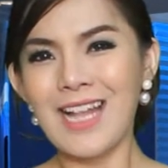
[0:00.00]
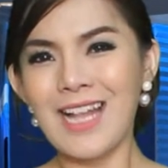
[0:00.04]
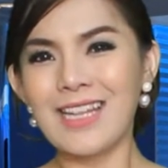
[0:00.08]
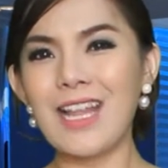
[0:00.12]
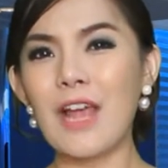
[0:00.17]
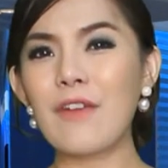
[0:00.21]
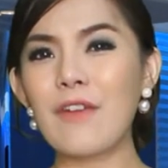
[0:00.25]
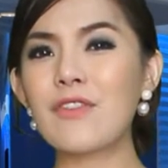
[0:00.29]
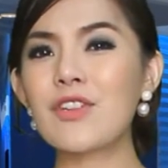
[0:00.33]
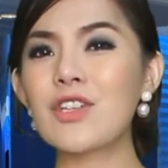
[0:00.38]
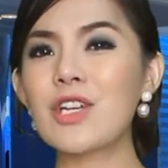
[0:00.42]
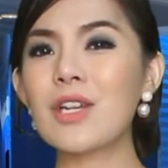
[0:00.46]

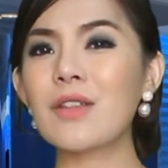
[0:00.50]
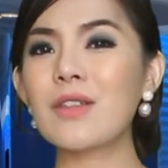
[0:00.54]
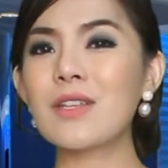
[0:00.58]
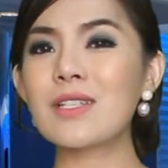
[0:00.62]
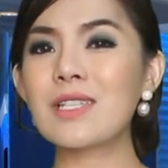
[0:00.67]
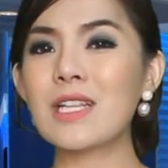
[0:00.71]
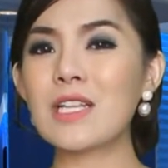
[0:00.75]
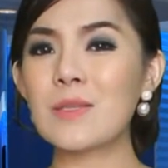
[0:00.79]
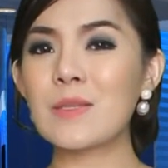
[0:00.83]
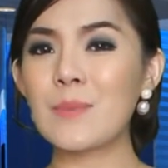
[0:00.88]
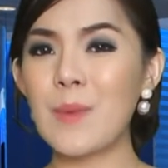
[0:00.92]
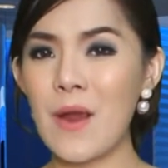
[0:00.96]
Leveraging
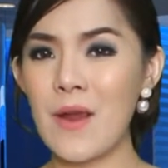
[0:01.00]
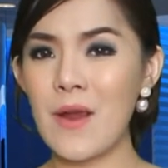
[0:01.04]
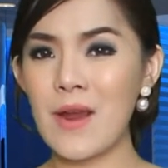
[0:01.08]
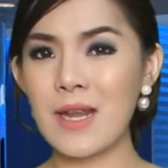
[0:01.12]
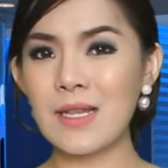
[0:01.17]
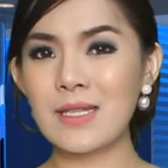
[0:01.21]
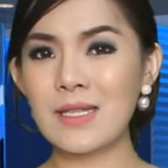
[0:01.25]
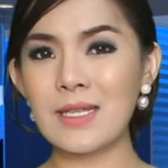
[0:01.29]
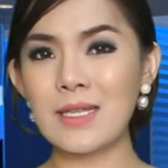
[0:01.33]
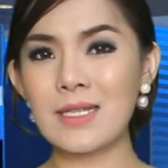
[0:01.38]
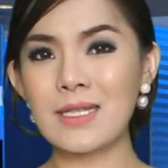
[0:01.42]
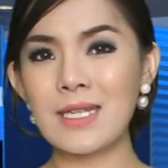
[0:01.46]
this
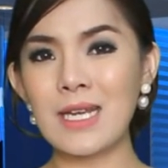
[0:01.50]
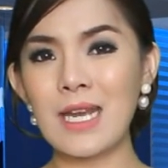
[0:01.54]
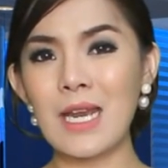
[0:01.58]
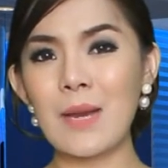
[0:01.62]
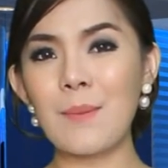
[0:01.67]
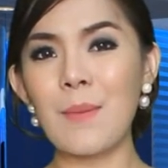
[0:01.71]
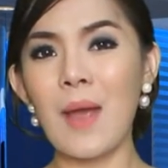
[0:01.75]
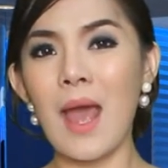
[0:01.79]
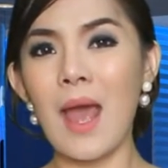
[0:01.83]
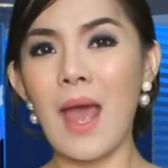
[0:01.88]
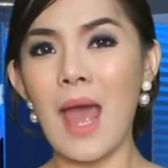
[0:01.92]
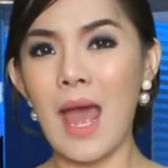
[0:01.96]
experience, the
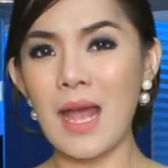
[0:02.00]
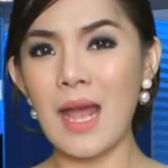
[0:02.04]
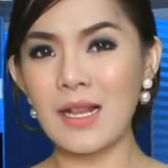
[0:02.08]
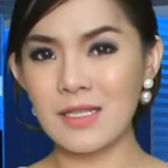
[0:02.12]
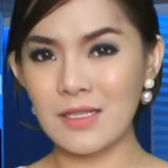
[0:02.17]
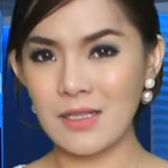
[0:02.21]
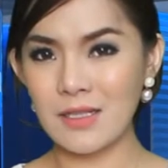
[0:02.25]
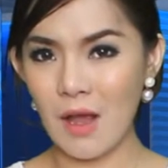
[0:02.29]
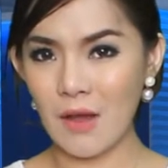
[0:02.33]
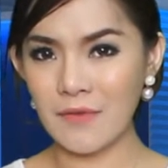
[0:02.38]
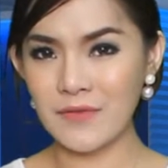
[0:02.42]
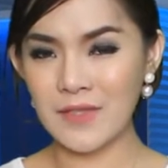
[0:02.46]
team at
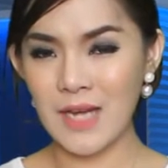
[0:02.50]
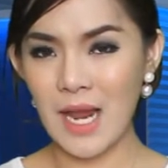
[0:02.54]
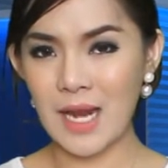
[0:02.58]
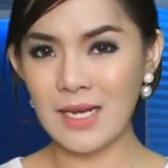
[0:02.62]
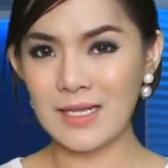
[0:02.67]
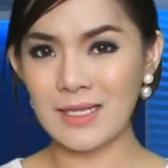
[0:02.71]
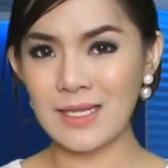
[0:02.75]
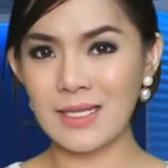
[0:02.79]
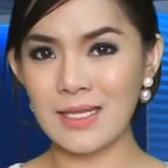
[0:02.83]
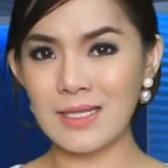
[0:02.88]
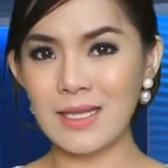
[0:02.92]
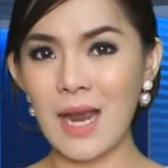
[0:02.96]

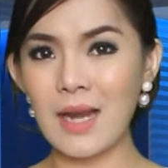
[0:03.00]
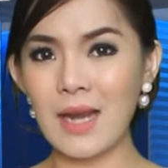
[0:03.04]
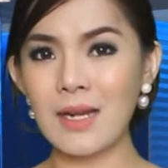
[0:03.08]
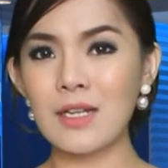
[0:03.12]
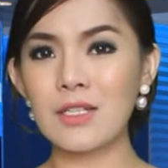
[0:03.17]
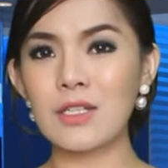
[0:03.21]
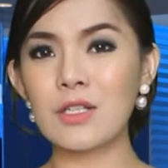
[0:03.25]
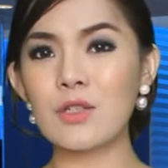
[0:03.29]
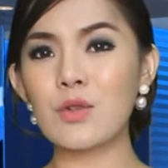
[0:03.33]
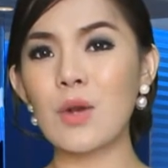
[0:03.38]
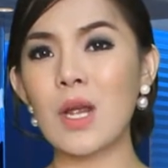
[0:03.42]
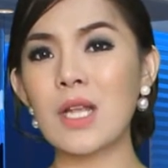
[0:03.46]
Softx
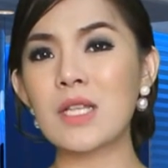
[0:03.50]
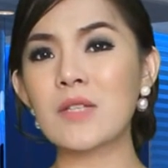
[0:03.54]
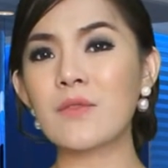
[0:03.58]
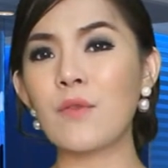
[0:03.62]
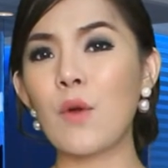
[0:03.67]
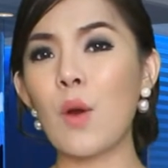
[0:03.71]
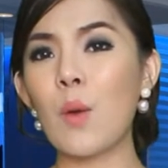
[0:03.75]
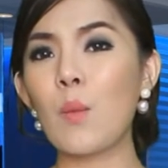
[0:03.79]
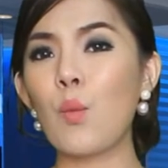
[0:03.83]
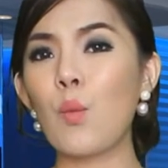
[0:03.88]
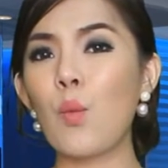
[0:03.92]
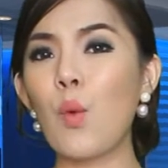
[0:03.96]
decided to
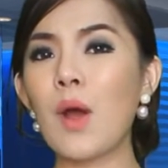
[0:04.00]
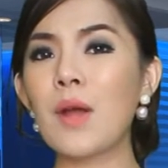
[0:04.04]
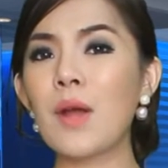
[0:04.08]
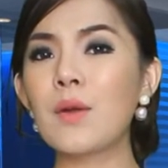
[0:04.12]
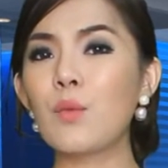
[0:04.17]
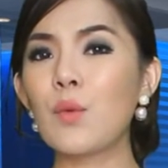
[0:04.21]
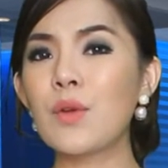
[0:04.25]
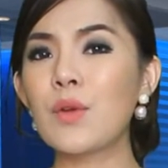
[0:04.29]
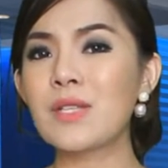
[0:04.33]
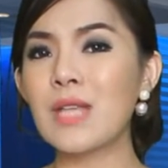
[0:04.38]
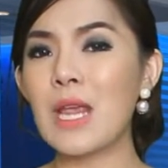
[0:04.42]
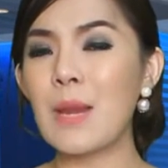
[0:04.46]
transform
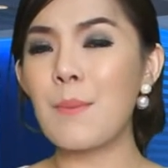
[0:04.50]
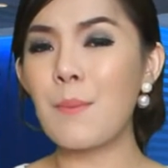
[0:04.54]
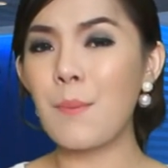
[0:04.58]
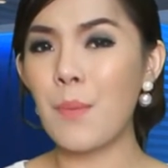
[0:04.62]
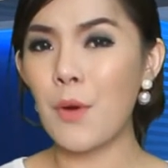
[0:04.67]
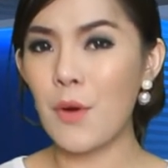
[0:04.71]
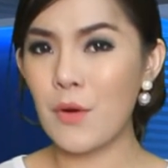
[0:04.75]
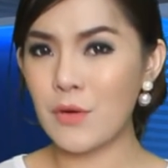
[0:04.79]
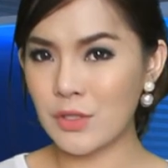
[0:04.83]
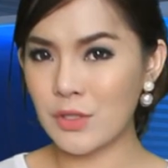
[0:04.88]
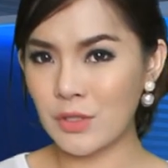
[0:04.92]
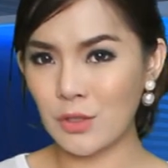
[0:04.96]
what was a
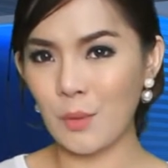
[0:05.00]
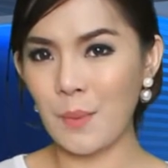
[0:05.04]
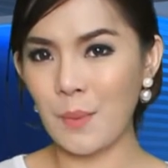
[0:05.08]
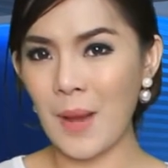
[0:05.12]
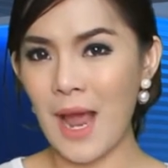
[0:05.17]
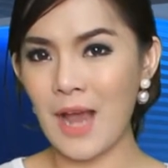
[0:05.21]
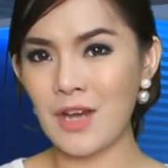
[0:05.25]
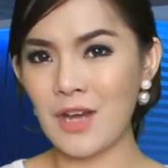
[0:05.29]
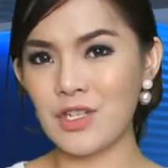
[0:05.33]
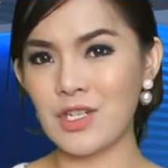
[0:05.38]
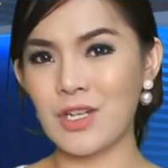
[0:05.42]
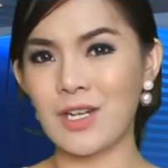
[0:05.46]
personal
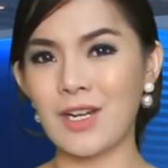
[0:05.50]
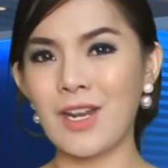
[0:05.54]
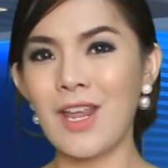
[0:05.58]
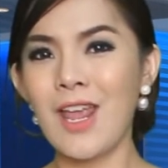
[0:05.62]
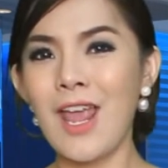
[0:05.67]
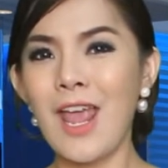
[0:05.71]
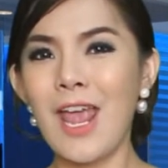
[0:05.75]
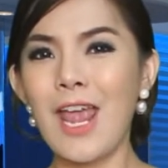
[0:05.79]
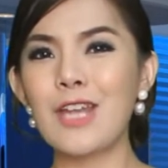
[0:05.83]
passion